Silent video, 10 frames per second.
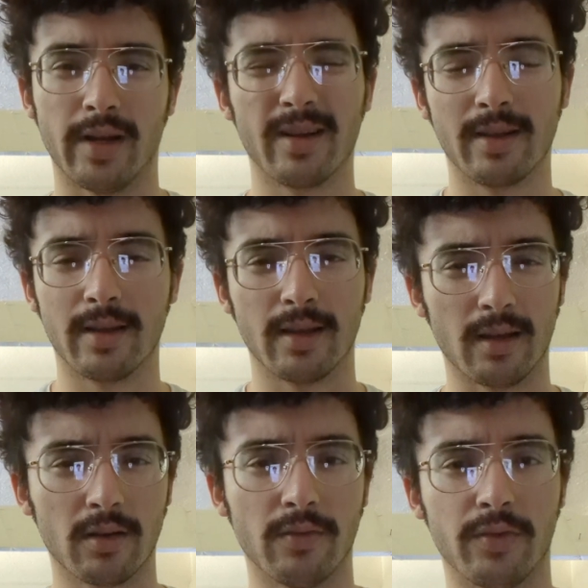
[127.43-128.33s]
I
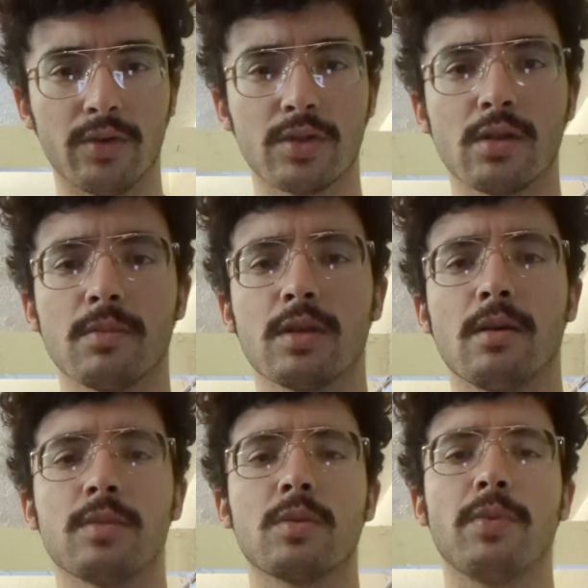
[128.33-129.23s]
get confused
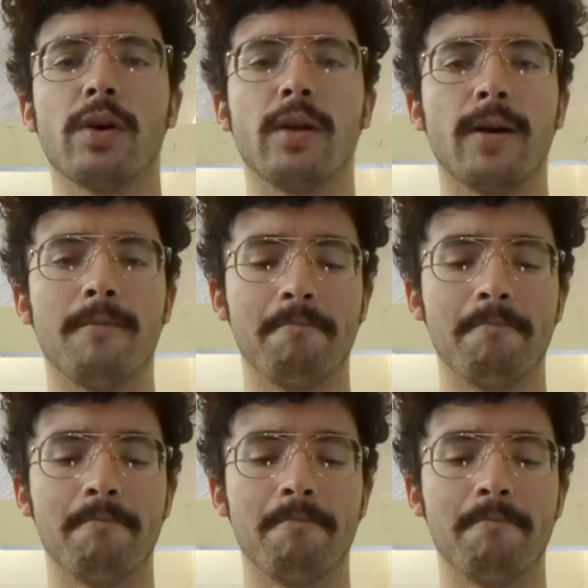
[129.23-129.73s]
sometimes, but